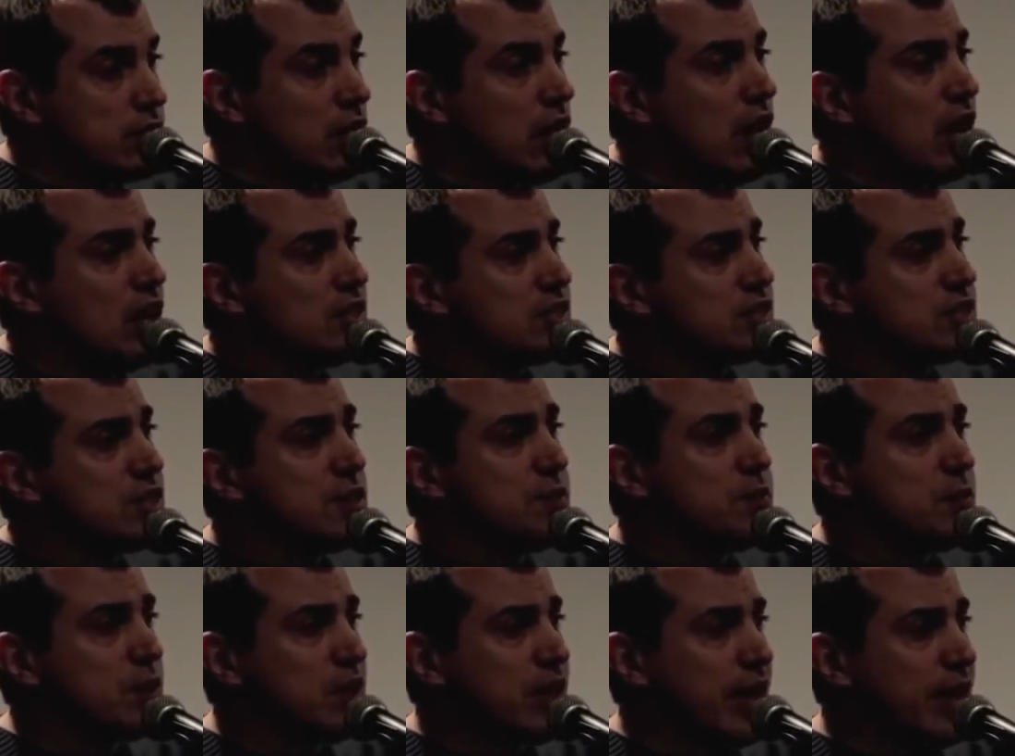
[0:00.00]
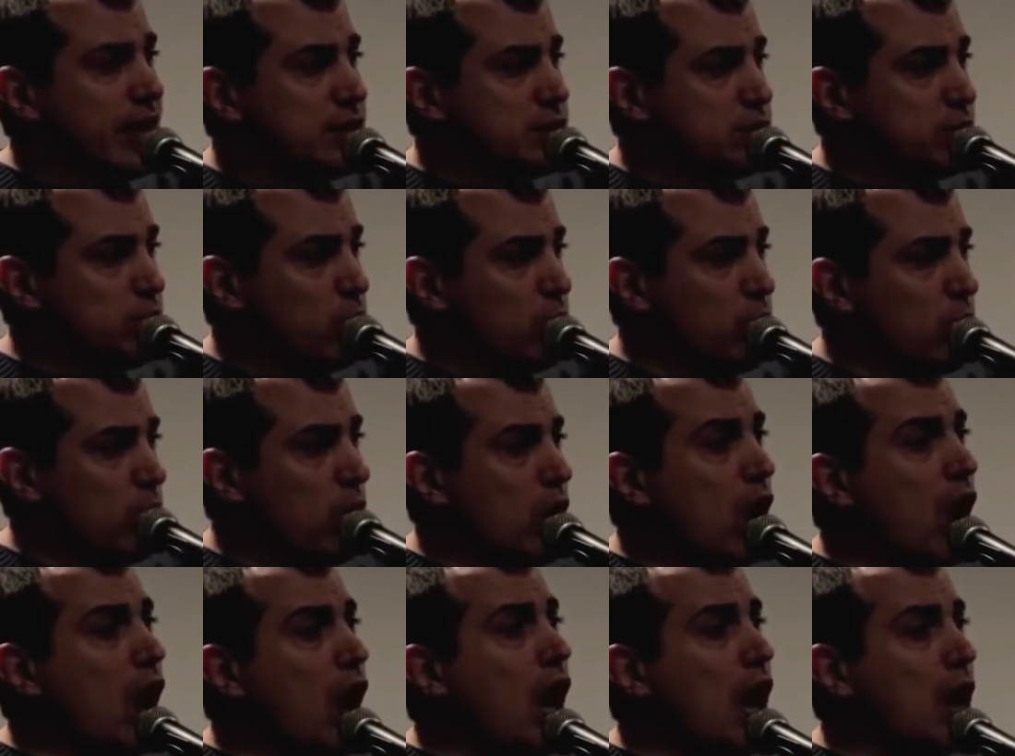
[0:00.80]
costly but has more
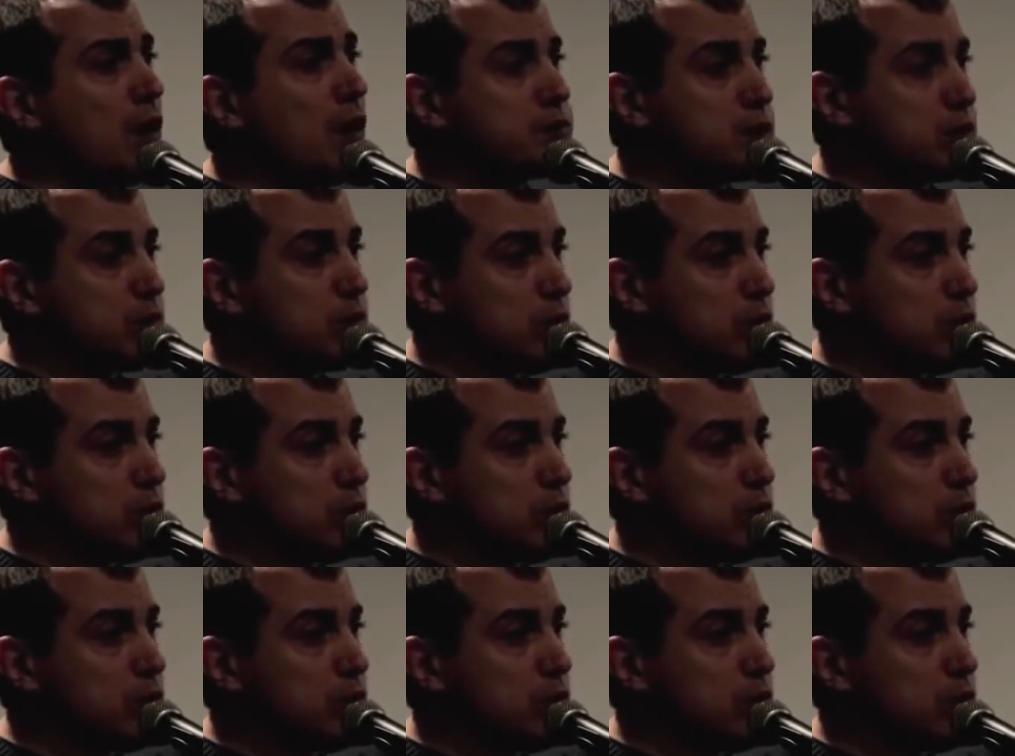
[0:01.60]
hops,